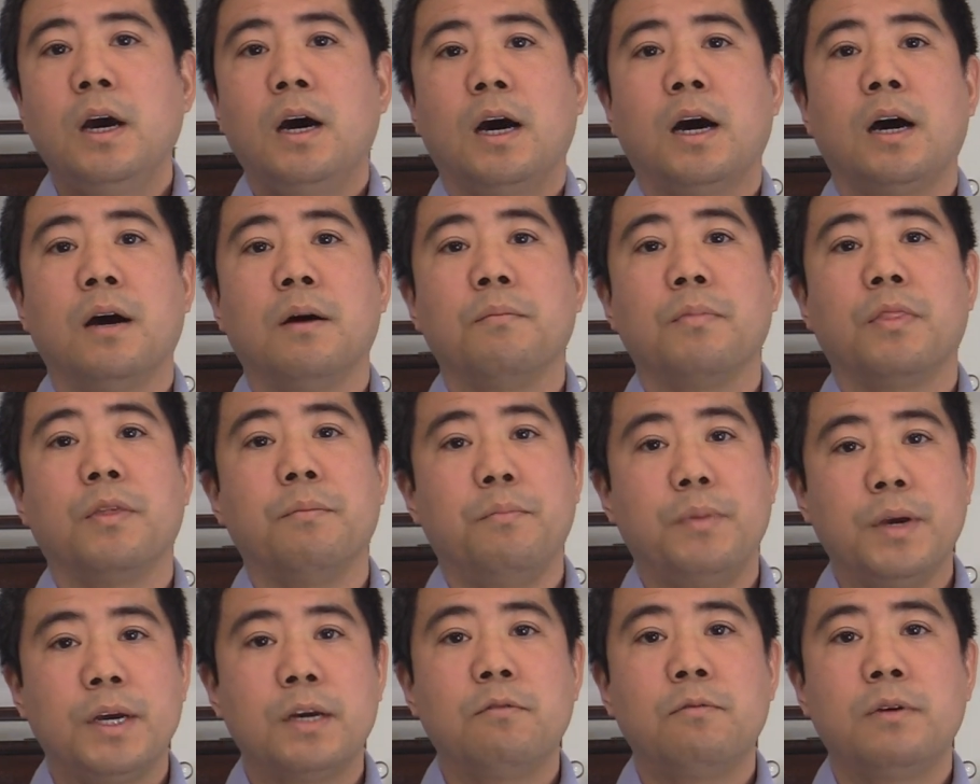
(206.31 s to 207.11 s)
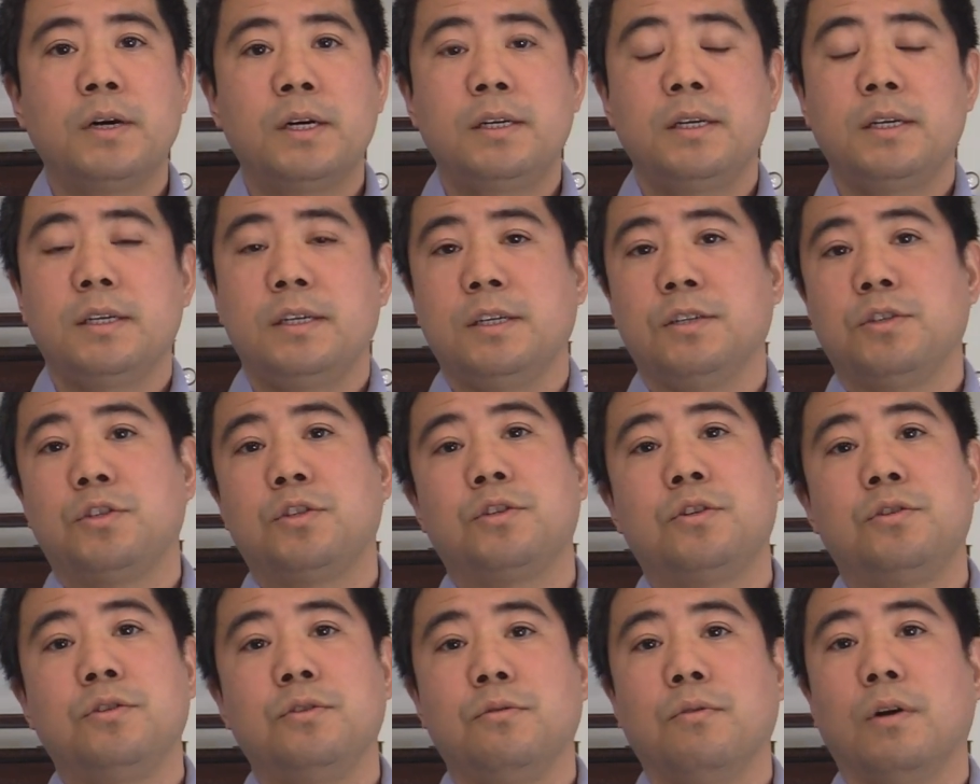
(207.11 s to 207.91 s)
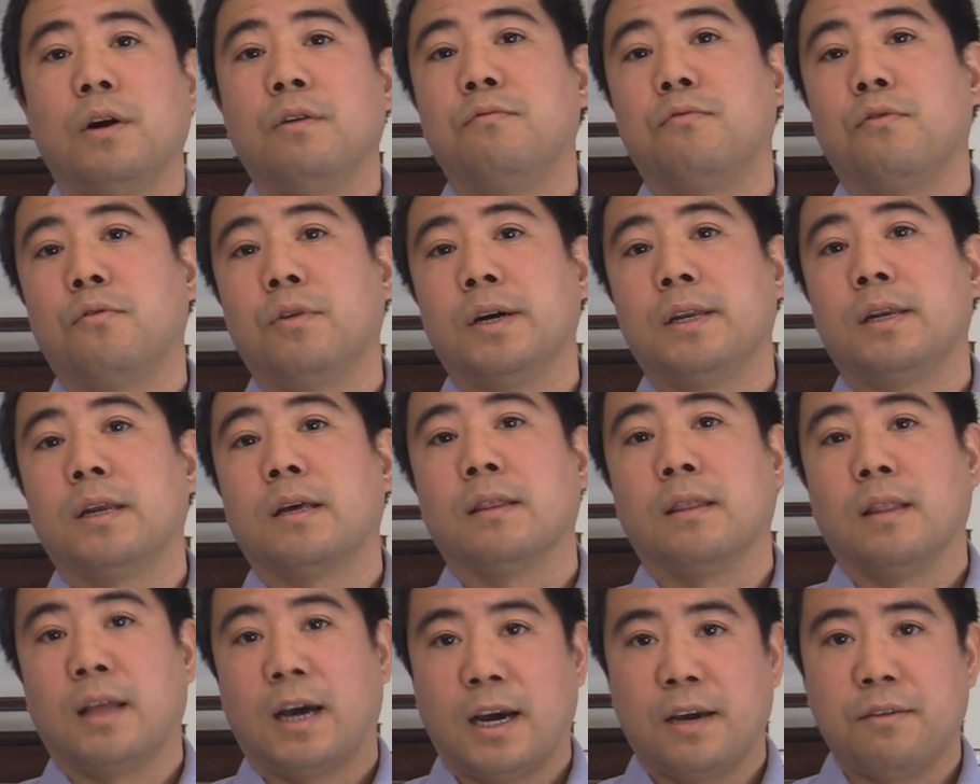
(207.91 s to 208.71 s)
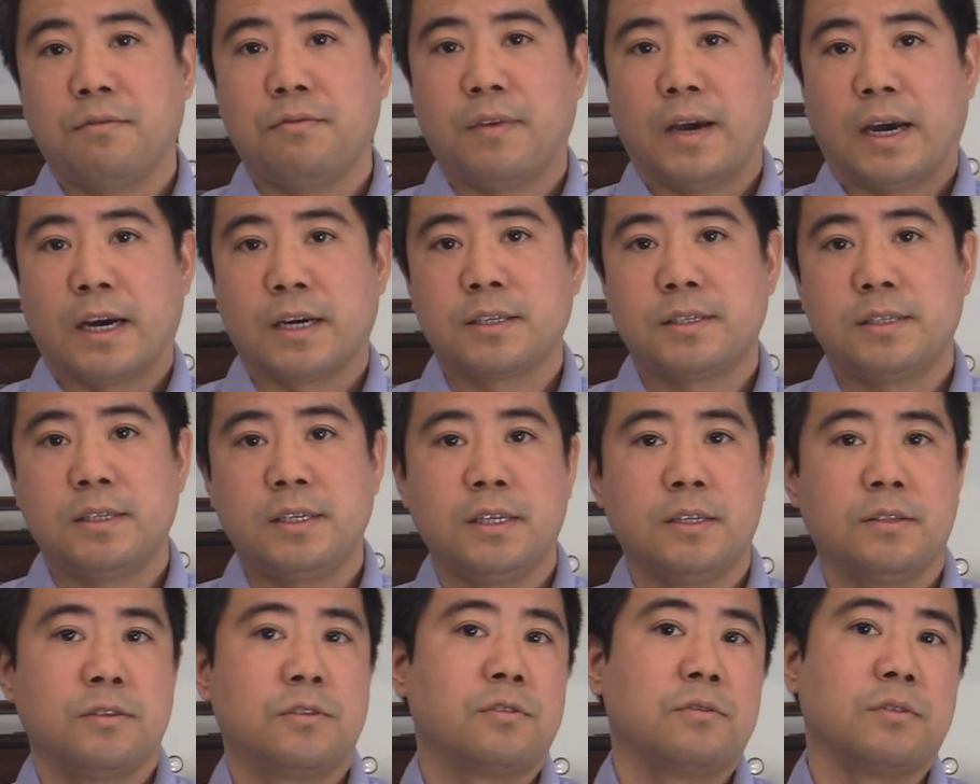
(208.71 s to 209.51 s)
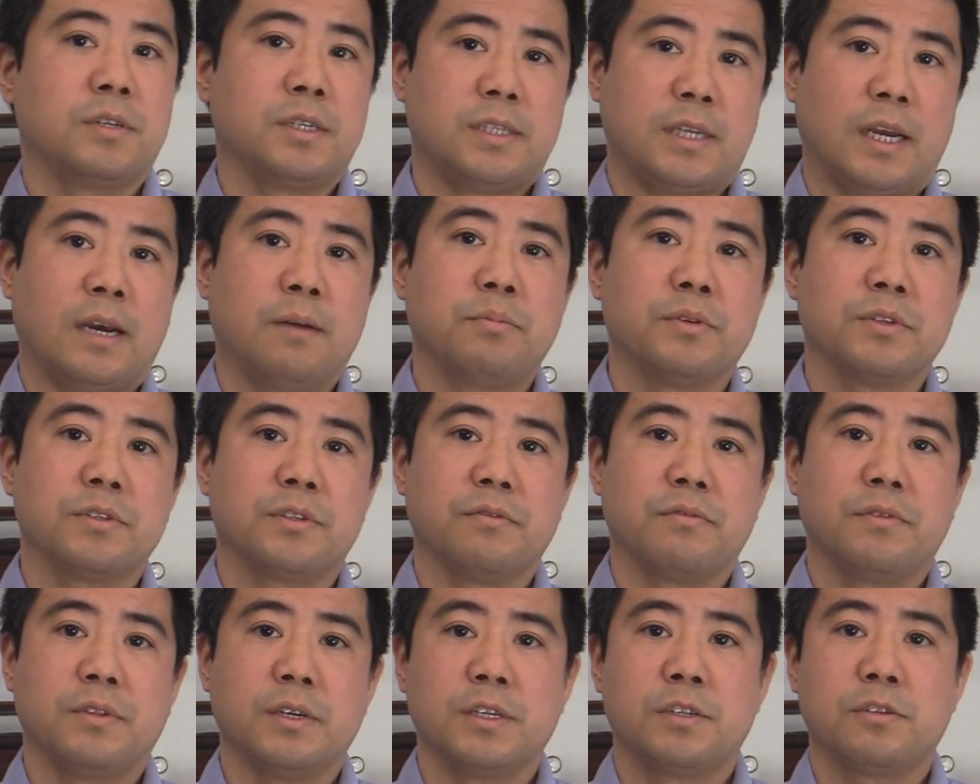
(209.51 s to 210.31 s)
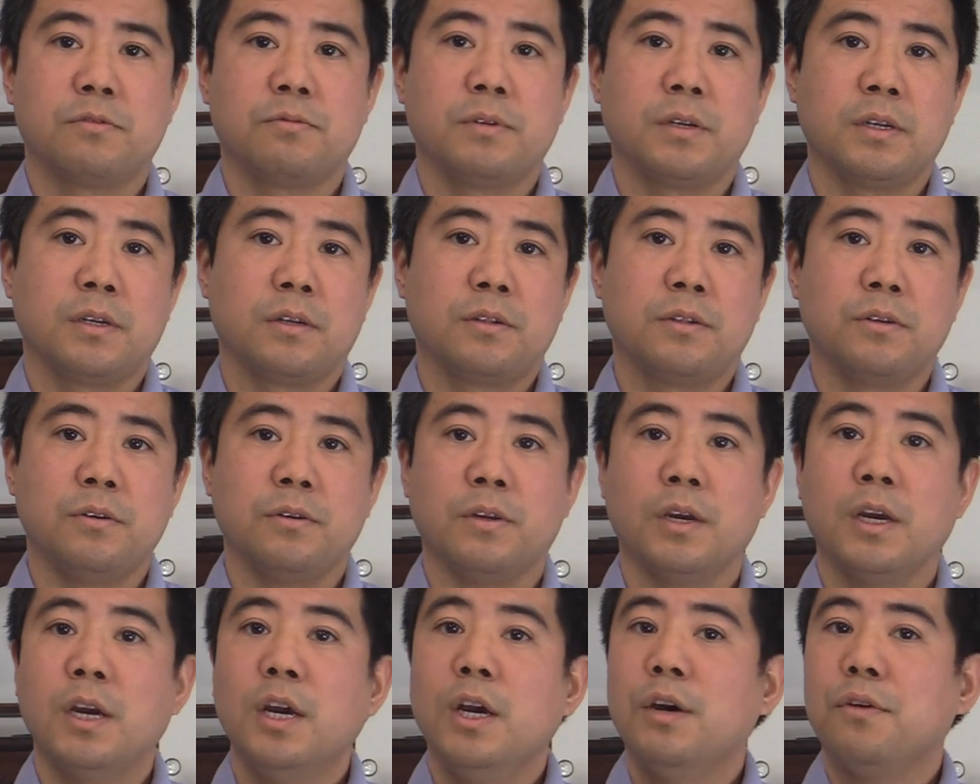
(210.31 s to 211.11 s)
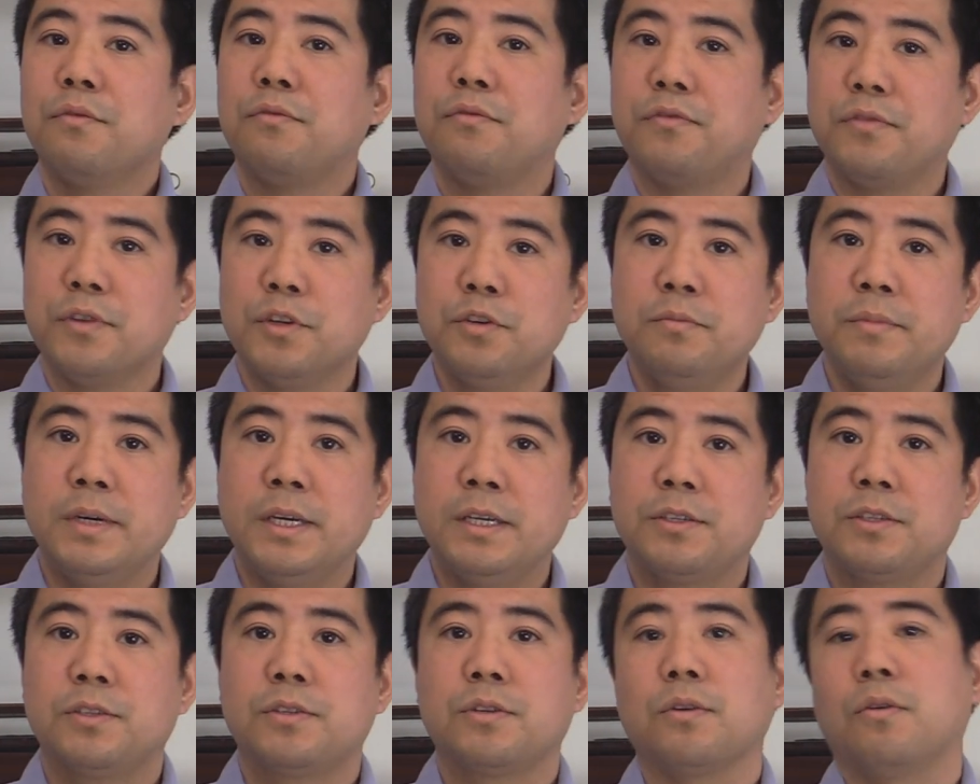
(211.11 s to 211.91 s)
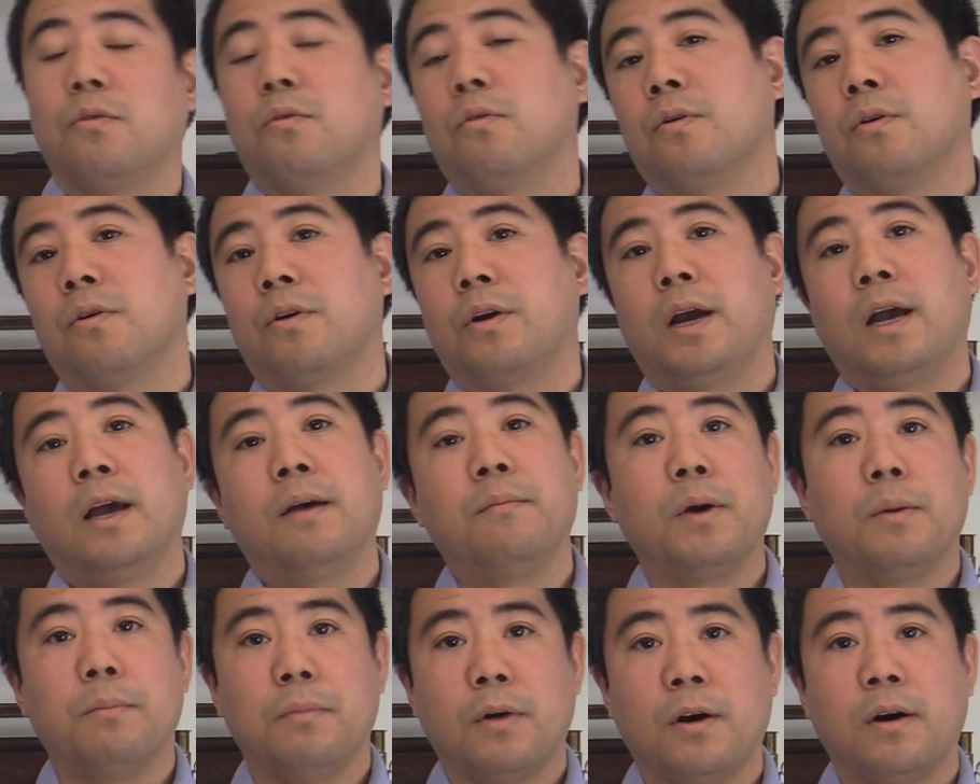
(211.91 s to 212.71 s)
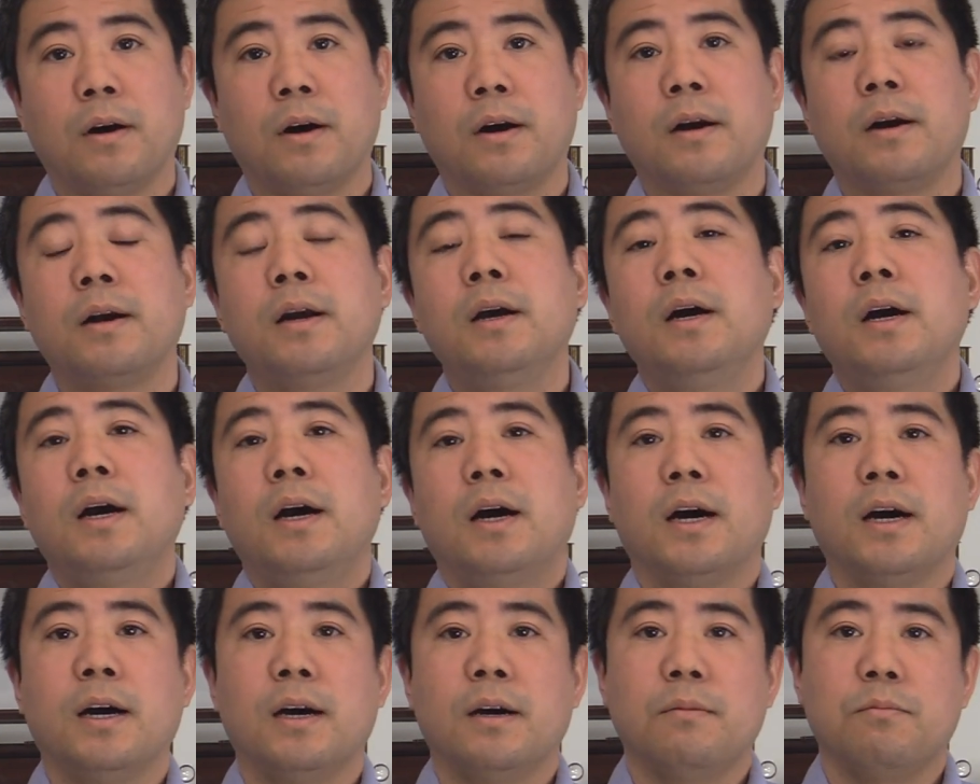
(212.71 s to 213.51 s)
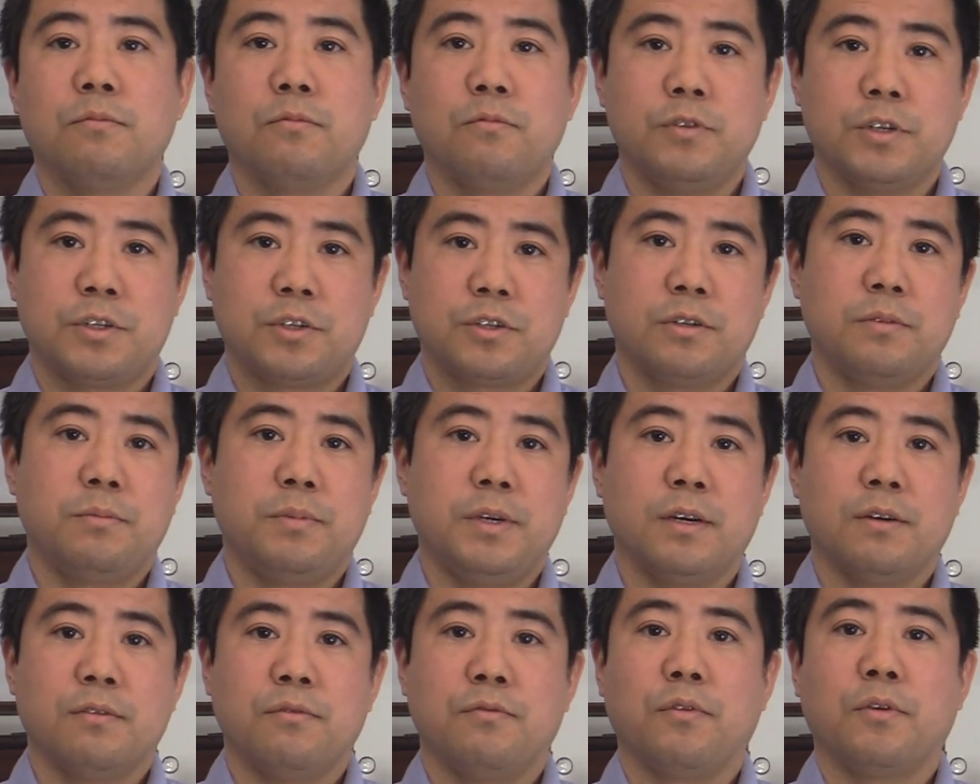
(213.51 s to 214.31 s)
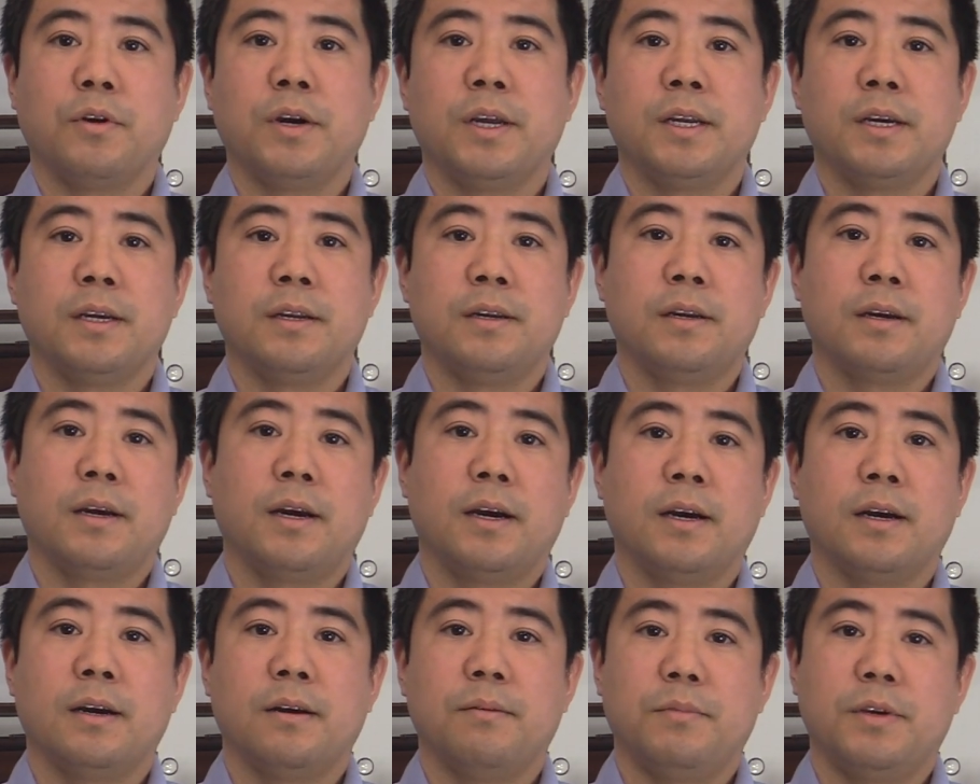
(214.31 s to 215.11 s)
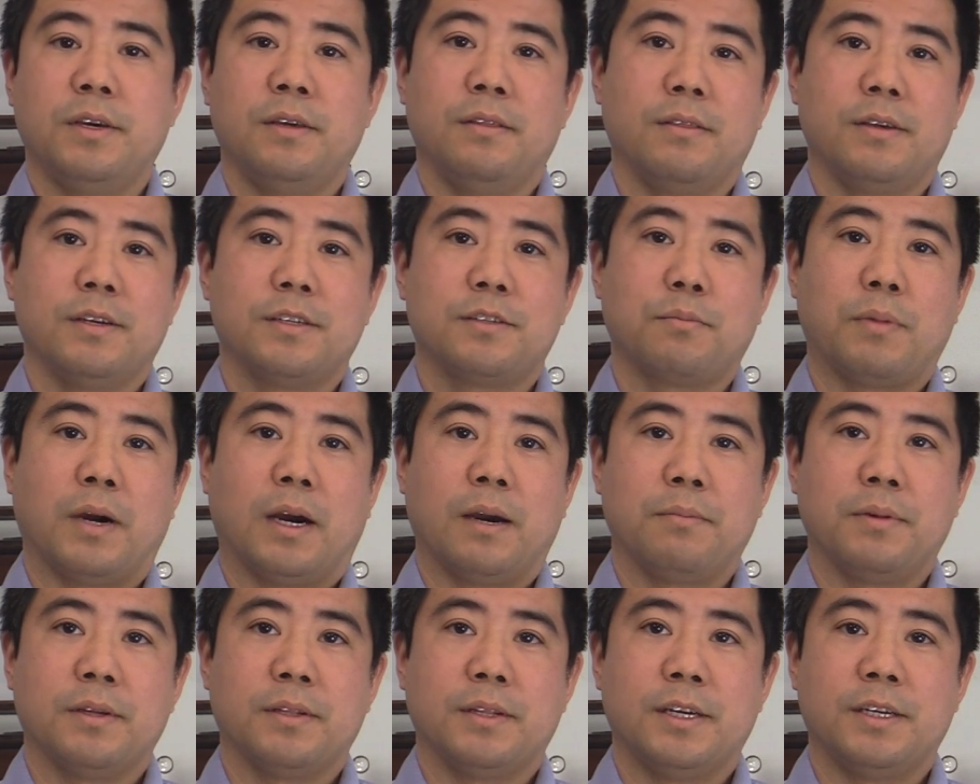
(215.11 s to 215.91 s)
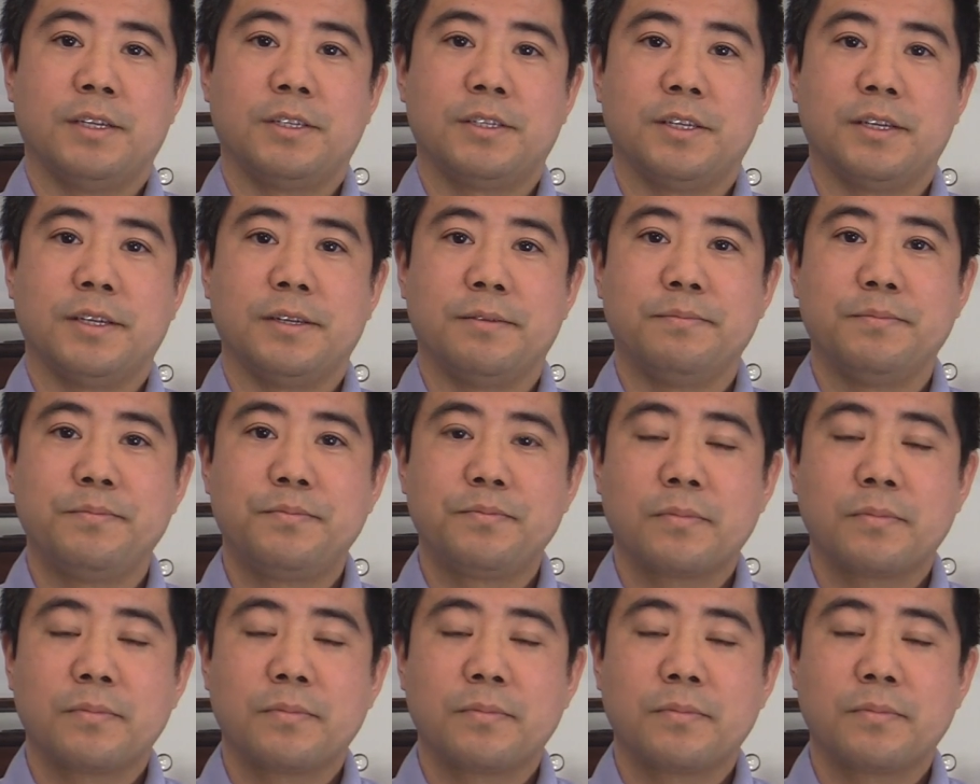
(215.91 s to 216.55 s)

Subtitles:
The big one is to avoid live vaccines. So examples of this would include flu mist or MMR, which should be avoided in this population.